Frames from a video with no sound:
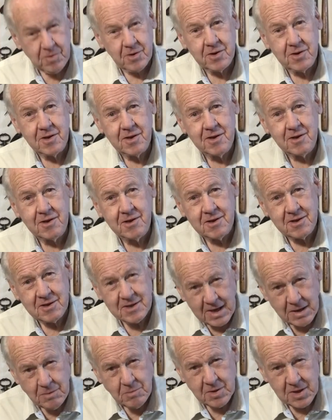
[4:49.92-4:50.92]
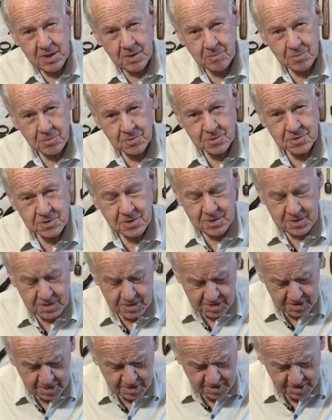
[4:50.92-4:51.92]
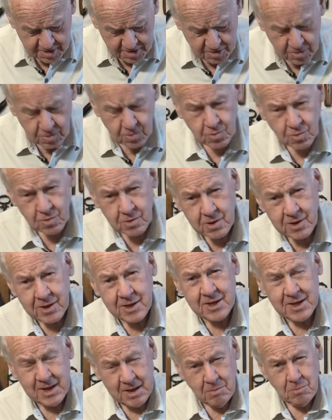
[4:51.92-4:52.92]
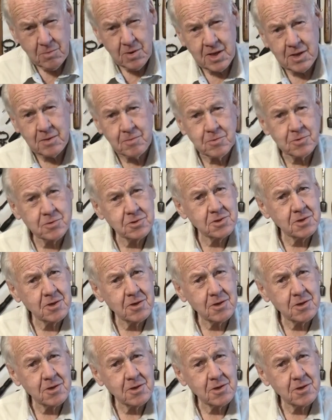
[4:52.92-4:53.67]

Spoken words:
by gamekeepers, and it's called a Gamekeepers